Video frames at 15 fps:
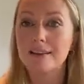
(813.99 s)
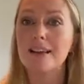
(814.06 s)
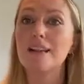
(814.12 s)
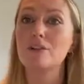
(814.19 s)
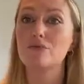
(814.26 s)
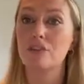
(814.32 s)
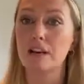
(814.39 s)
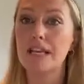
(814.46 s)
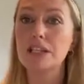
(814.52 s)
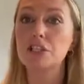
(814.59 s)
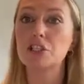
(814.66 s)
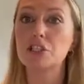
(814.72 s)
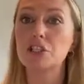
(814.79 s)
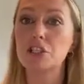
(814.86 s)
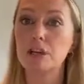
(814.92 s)
in a
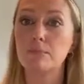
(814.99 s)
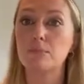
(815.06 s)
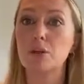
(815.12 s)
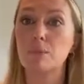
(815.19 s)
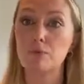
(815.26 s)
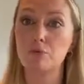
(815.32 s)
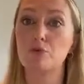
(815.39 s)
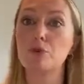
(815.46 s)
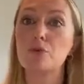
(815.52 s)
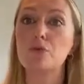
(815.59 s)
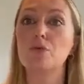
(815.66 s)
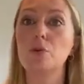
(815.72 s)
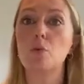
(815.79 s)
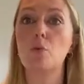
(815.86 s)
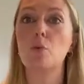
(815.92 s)
relationship to
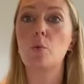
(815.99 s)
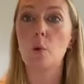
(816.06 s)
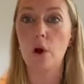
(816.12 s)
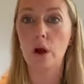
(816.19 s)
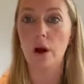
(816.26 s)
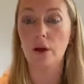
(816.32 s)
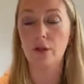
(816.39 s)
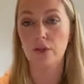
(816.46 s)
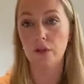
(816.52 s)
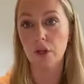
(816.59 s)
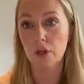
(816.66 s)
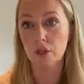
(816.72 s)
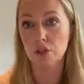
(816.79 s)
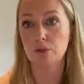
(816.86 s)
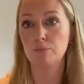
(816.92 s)
prove your worth,
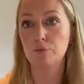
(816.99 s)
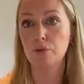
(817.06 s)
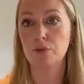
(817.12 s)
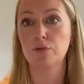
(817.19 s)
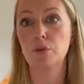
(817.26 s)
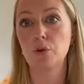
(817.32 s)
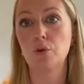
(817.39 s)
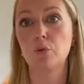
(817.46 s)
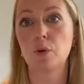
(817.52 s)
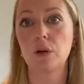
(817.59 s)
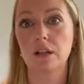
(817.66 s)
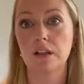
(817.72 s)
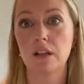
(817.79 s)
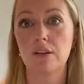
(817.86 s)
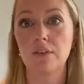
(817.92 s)
to prove that you're
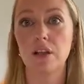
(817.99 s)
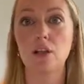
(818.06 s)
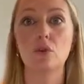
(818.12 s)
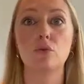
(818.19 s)
worth loving.